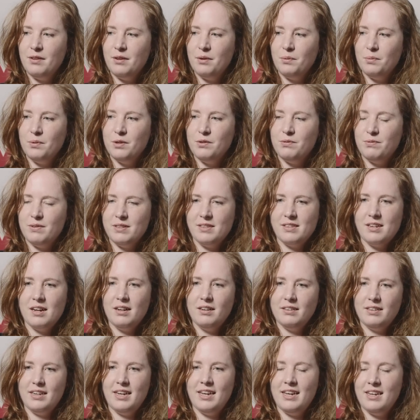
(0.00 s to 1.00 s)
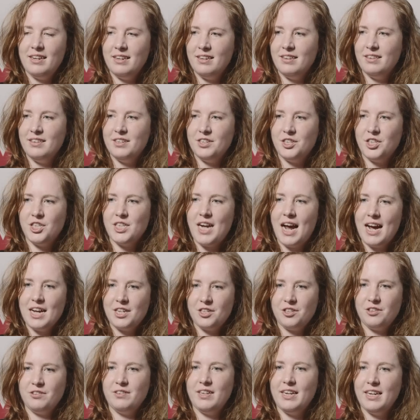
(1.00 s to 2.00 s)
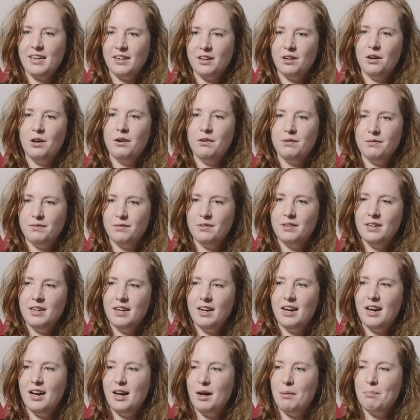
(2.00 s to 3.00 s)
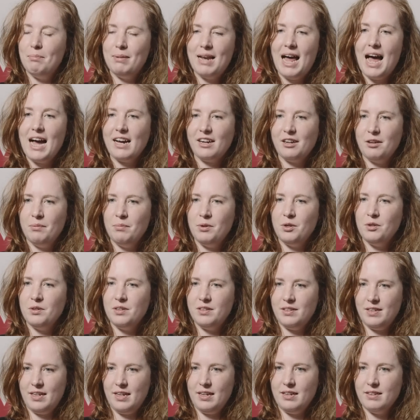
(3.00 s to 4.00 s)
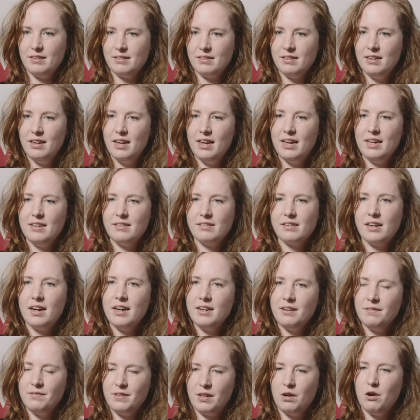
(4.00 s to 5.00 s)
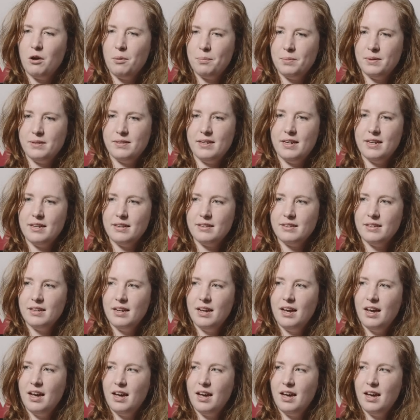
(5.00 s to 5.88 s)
that would result in the shattering of uh, black communities. It's kind of the opposite.